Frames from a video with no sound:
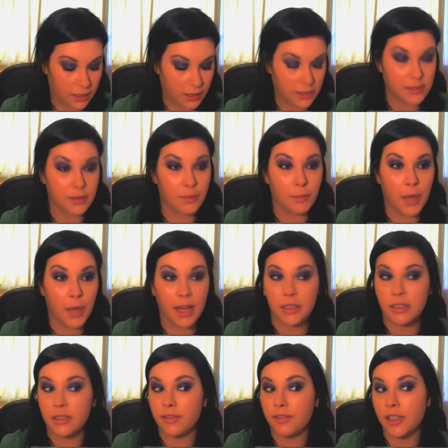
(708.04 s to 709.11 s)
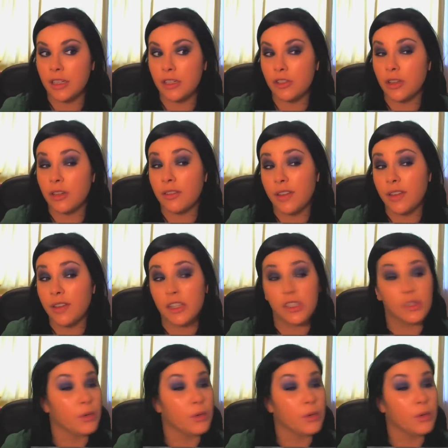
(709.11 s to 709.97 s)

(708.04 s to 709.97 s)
a nice matte finish on the face.